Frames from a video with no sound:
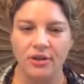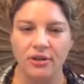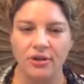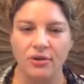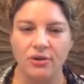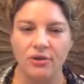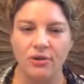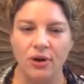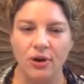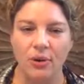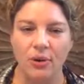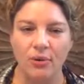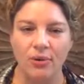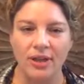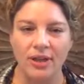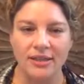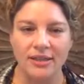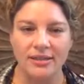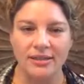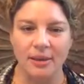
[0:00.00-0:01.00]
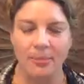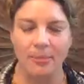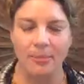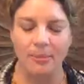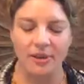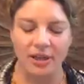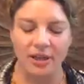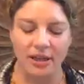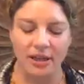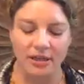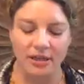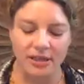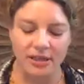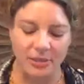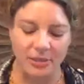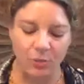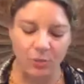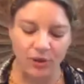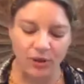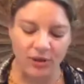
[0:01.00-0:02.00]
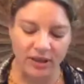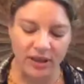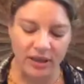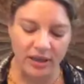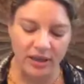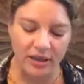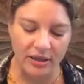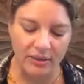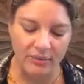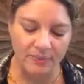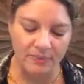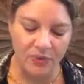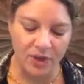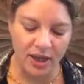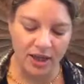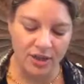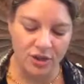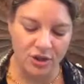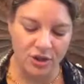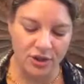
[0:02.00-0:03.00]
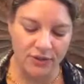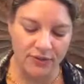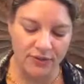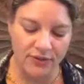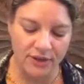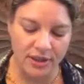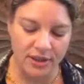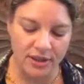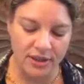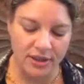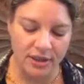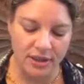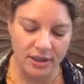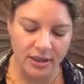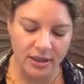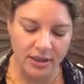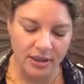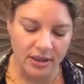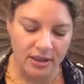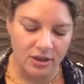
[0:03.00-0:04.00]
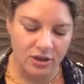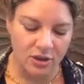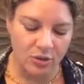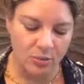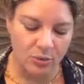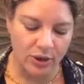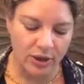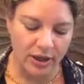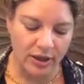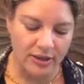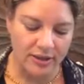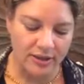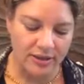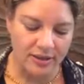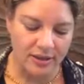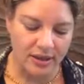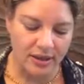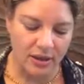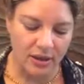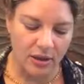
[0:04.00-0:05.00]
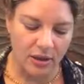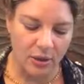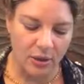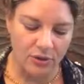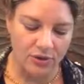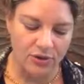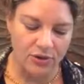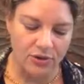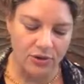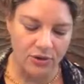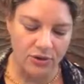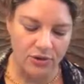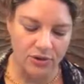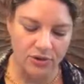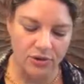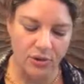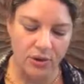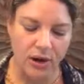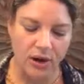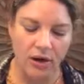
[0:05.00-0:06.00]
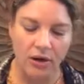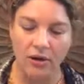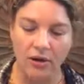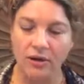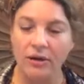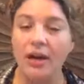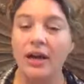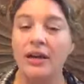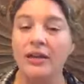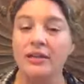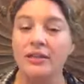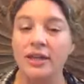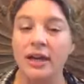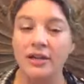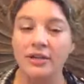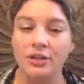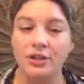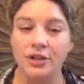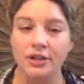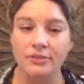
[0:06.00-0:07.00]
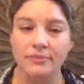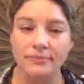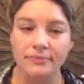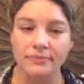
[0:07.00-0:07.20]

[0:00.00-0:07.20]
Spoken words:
know that something deep within has shifted to bring us closer to our intention.